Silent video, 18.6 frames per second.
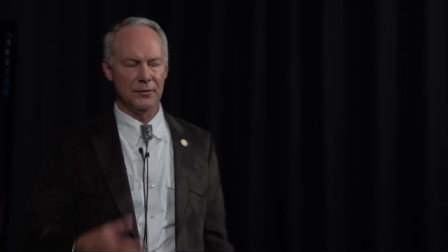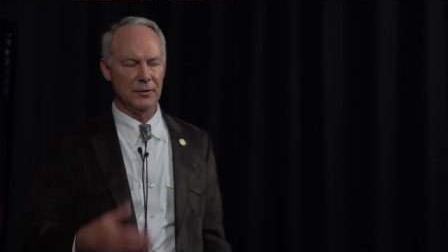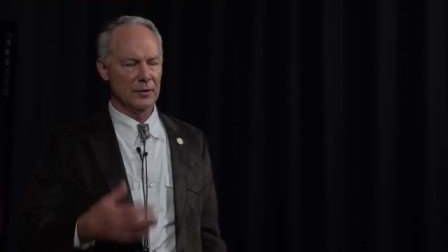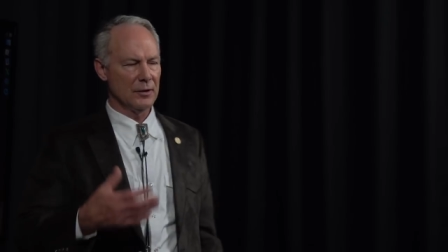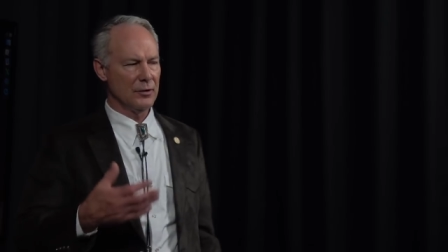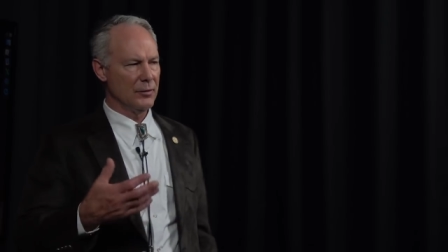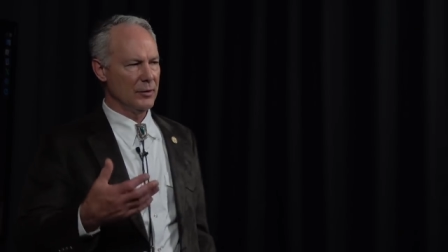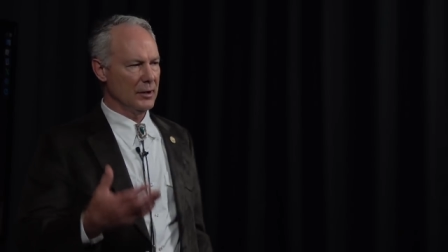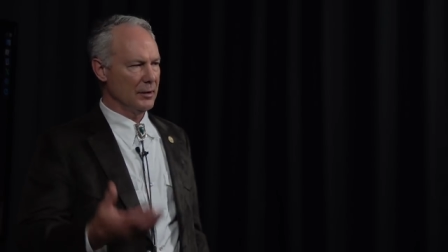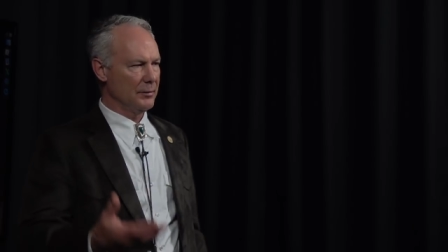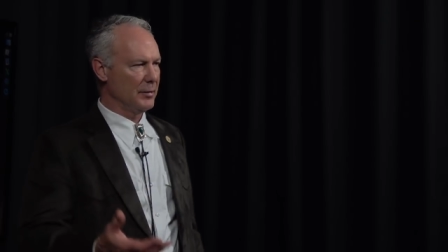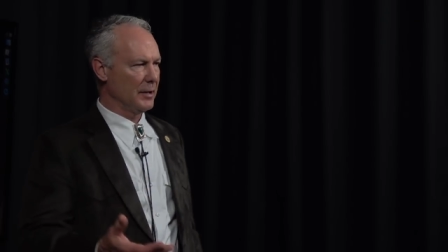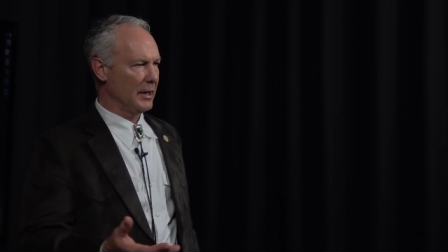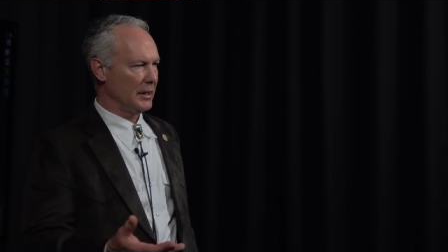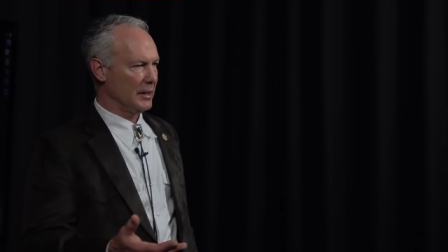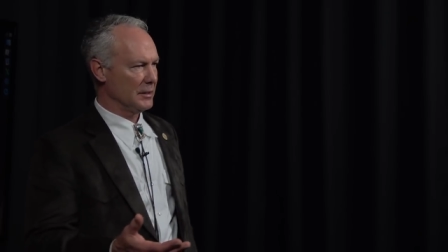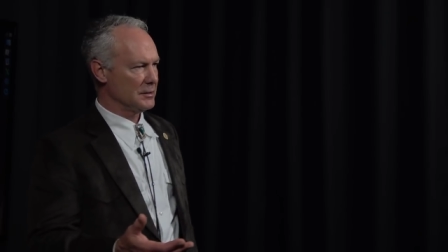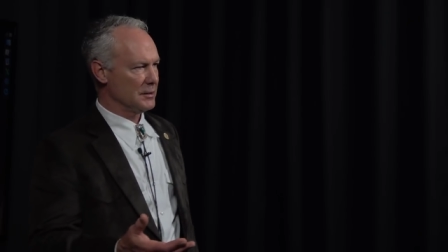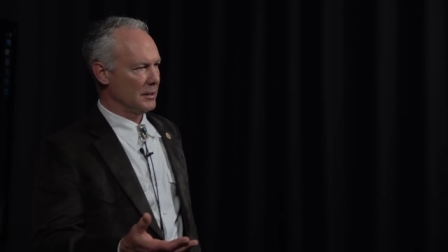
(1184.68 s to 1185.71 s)
If you're
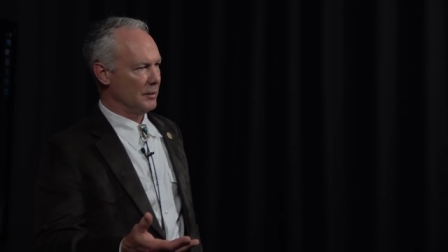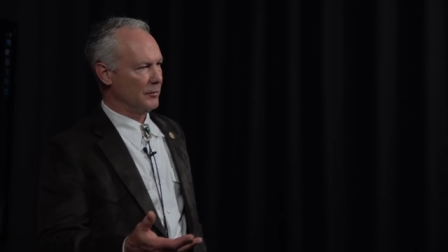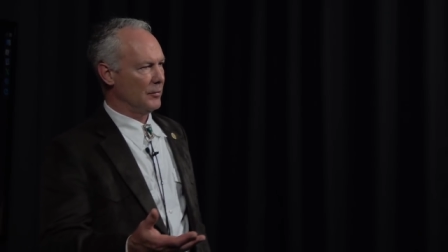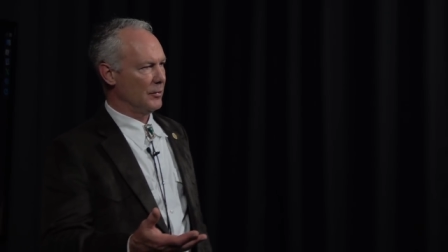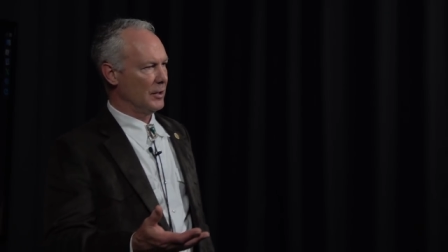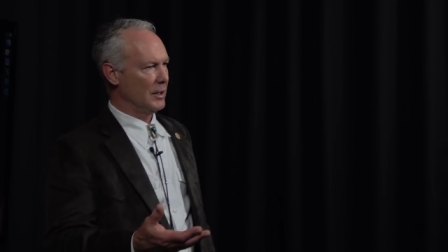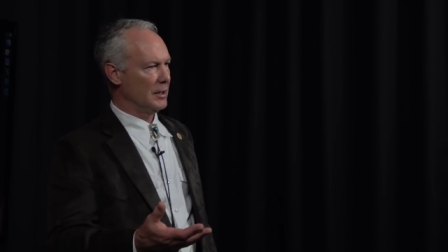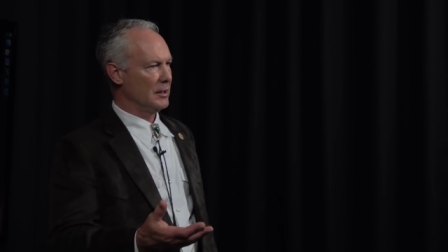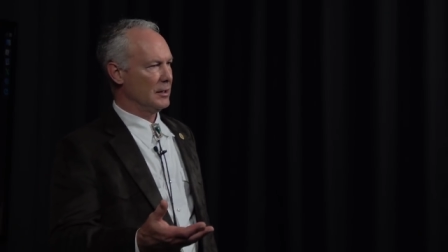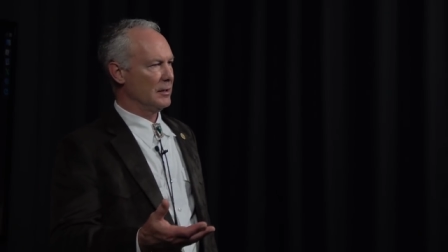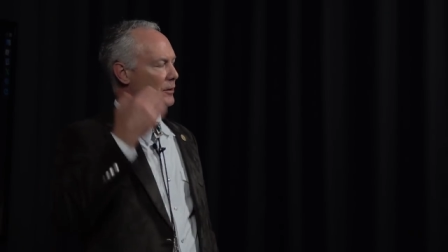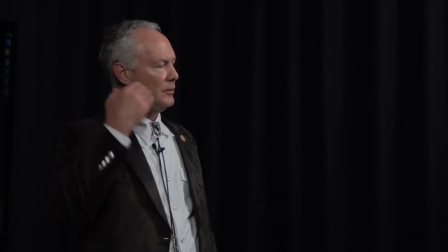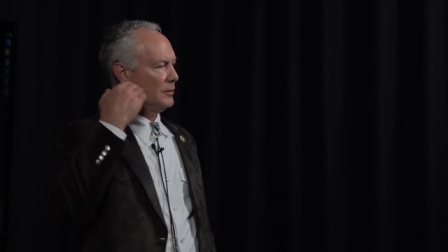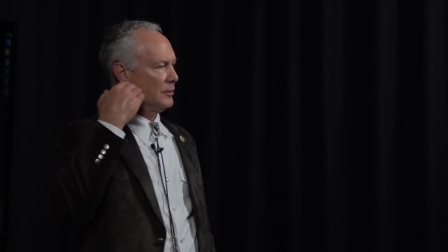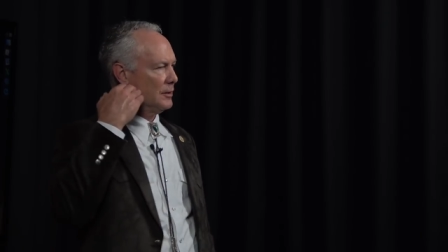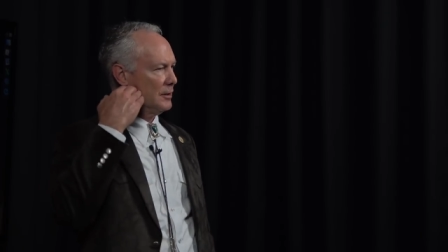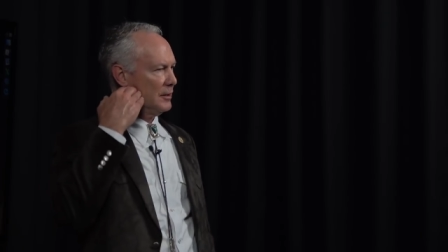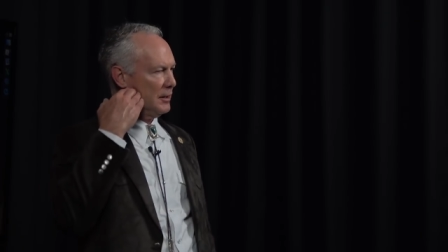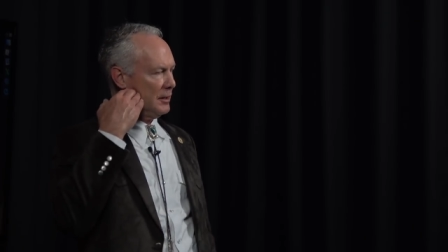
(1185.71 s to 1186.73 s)
equilibrating someone,
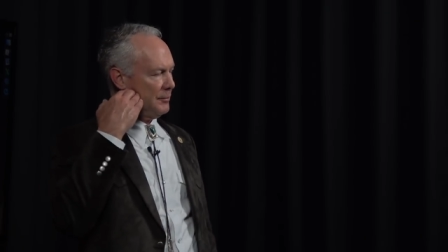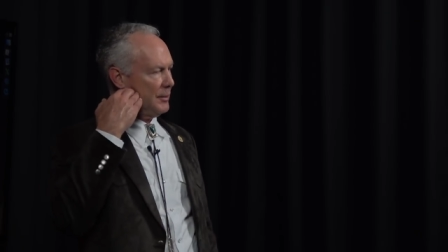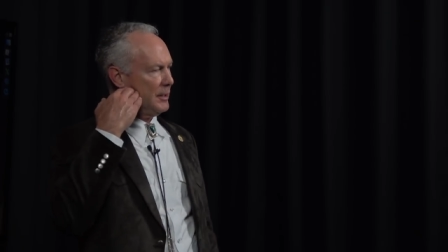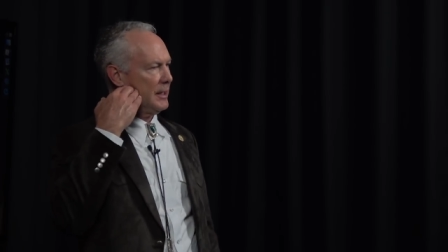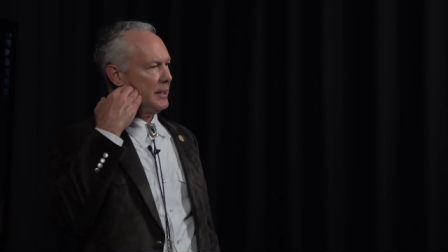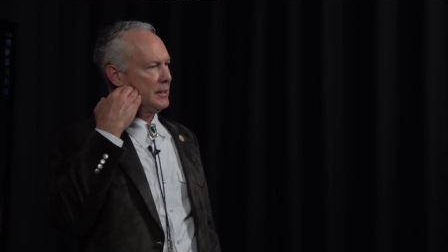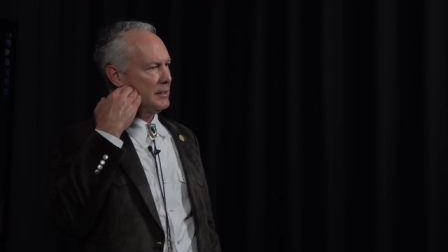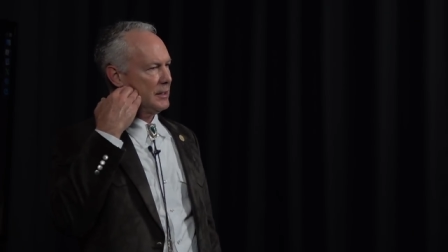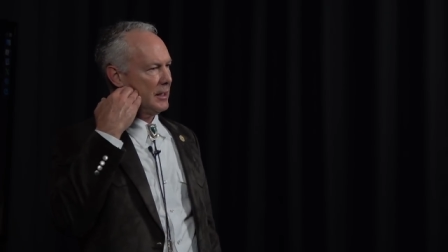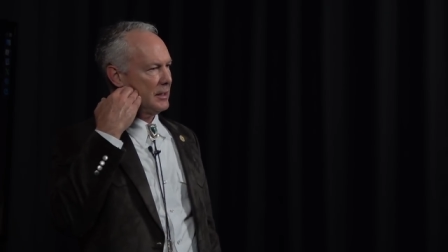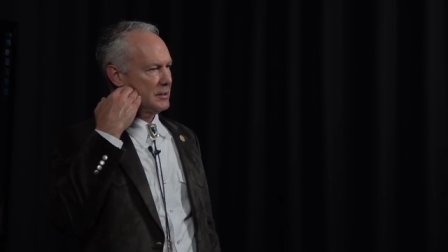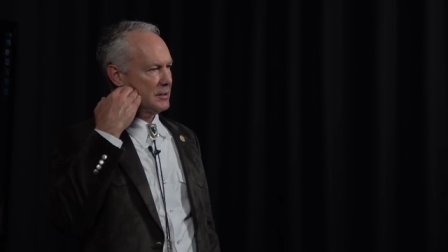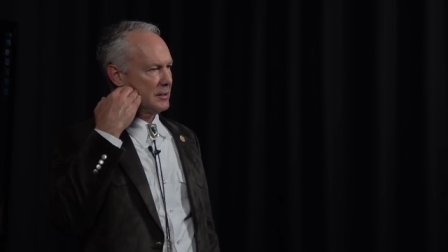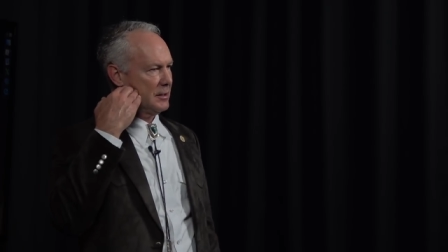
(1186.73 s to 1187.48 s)
you'll eliminate that